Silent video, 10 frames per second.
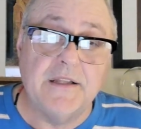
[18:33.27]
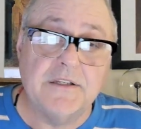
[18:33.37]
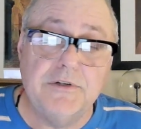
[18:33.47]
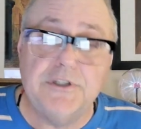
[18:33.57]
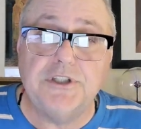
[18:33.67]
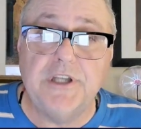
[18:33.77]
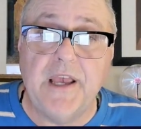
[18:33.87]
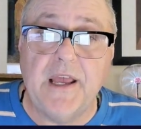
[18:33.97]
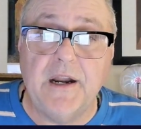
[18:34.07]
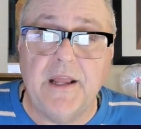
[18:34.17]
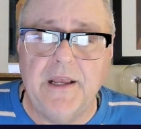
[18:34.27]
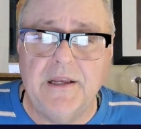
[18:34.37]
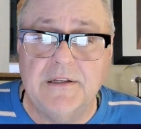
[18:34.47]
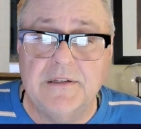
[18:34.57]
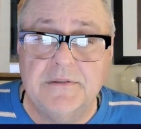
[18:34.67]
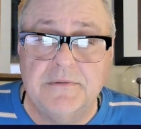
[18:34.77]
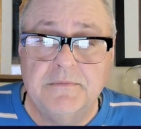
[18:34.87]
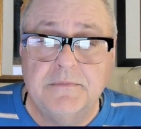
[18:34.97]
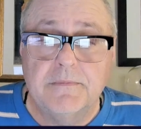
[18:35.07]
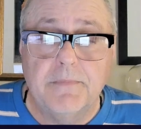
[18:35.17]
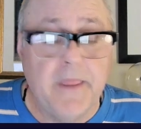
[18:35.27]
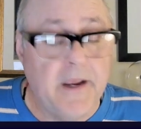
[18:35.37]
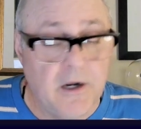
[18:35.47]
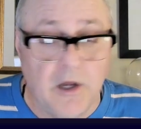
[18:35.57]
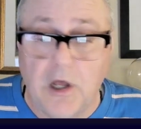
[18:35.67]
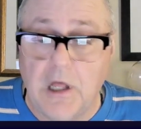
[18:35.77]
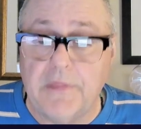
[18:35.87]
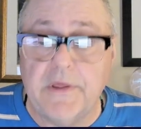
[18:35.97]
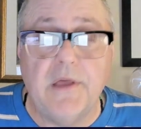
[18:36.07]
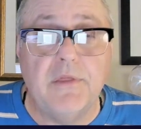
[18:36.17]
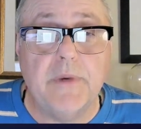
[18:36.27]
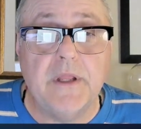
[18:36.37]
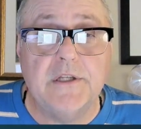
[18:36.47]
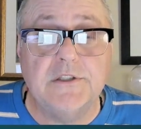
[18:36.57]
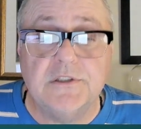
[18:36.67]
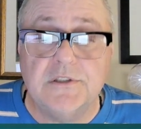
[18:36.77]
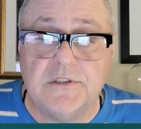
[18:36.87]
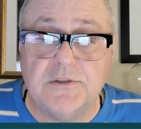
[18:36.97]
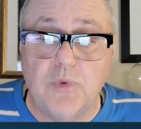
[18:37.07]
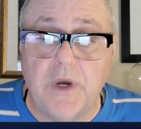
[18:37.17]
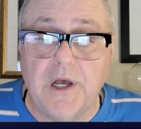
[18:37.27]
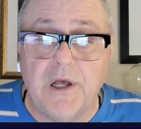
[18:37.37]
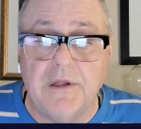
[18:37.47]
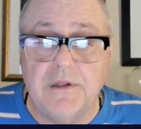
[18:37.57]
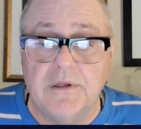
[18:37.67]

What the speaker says: Christianity and all the other religions as well